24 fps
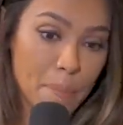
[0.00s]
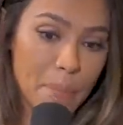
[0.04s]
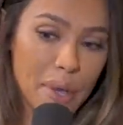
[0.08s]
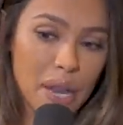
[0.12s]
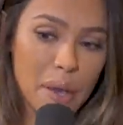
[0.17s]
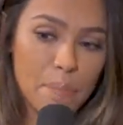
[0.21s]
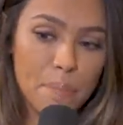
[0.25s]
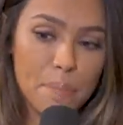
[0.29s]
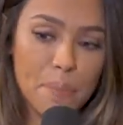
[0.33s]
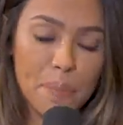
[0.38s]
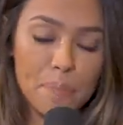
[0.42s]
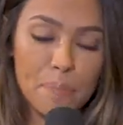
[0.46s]

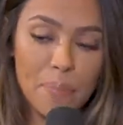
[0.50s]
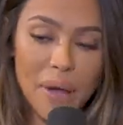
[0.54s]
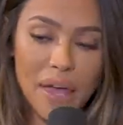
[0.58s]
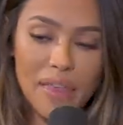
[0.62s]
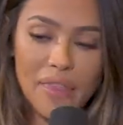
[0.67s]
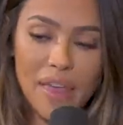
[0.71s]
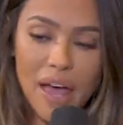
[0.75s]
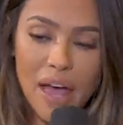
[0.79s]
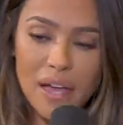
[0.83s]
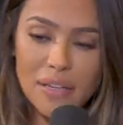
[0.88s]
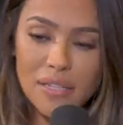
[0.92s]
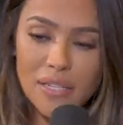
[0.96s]
But
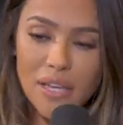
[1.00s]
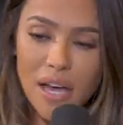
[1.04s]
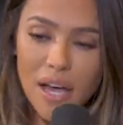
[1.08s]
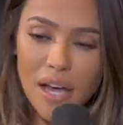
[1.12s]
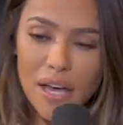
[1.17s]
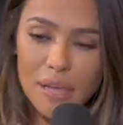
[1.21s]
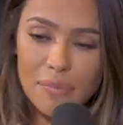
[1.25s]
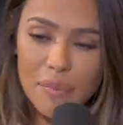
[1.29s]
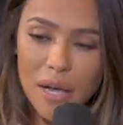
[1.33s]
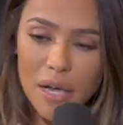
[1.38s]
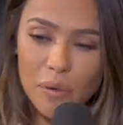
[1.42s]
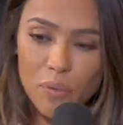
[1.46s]
by that
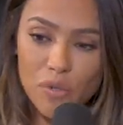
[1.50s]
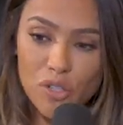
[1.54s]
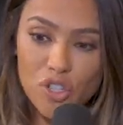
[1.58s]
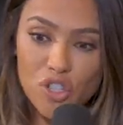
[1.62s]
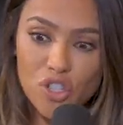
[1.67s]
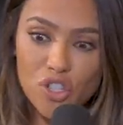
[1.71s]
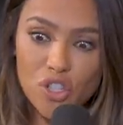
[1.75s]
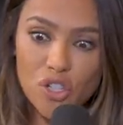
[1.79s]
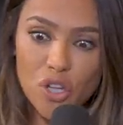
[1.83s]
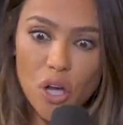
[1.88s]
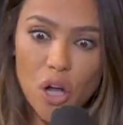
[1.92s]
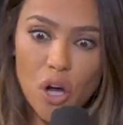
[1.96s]
time, I was
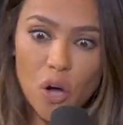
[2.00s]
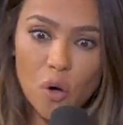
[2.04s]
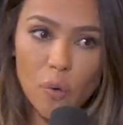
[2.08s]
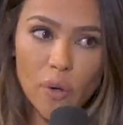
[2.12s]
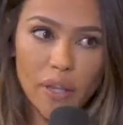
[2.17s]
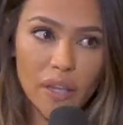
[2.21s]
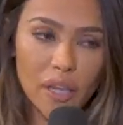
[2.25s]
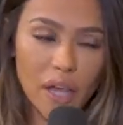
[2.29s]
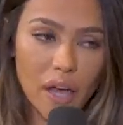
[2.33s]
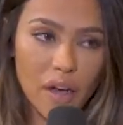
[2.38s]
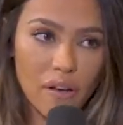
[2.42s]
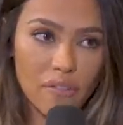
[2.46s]

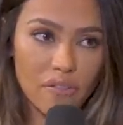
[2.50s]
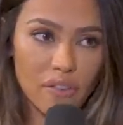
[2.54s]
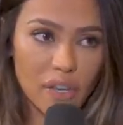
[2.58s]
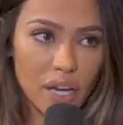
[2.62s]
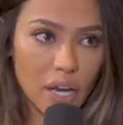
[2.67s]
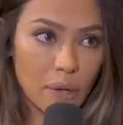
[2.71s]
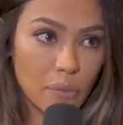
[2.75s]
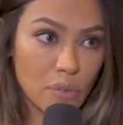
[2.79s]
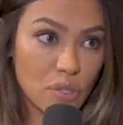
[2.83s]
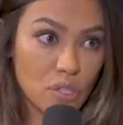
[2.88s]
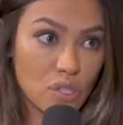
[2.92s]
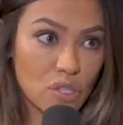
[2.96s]
so in love,
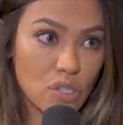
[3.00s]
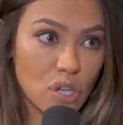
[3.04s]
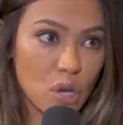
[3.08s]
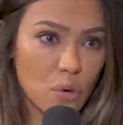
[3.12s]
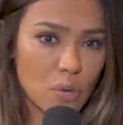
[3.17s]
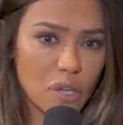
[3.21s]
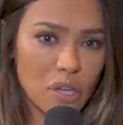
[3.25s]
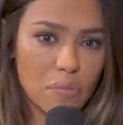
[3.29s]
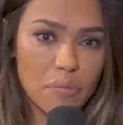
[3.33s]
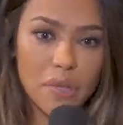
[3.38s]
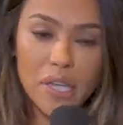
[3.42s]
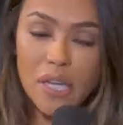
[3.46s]
and I was
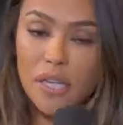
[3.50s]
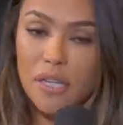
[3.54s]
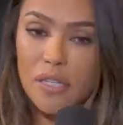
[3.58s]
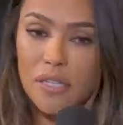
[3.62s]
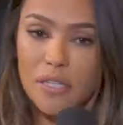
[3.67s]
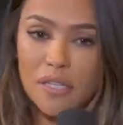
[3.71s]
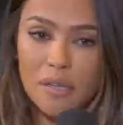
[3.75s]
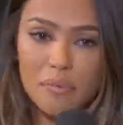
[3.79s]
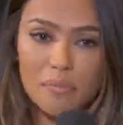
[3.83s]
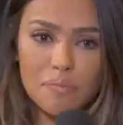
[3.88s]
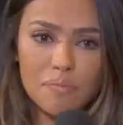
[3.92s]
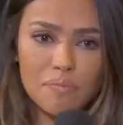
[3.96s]
so
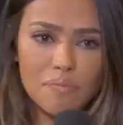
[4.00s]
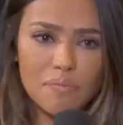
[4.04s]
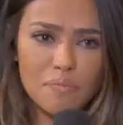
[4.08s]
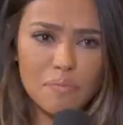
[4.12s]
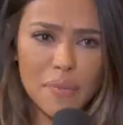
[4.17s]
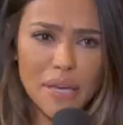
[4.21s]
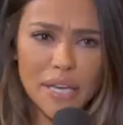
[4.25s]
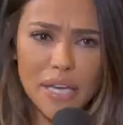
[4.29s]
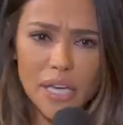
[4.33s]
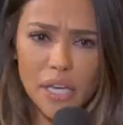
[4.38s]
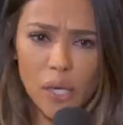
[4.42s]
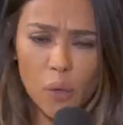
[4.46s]
committed to
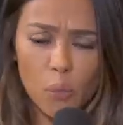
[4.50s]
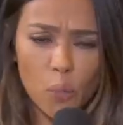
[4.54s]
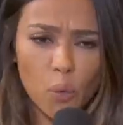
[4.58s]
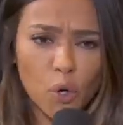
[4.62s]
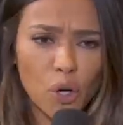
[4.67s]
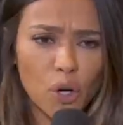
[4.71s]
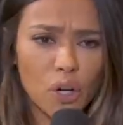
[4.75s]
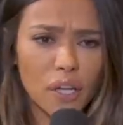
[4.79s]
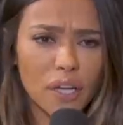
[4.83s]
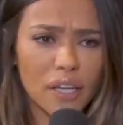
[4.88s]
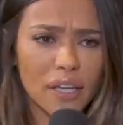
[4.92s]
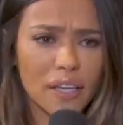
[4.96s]
making it
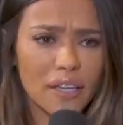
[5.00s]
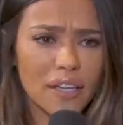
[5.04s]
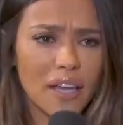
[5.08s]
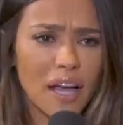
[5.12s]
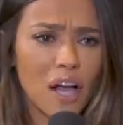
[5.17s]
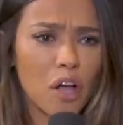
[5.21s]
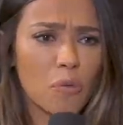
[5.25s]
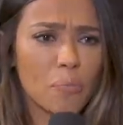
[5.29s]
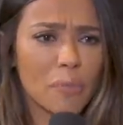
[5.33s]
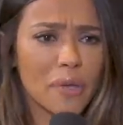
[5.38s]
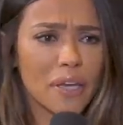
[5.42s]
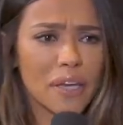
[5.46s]
work and
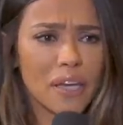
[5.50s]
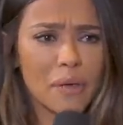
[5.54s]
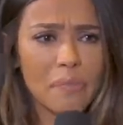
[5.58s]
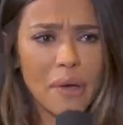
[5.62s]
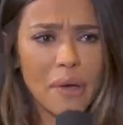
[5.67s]
helping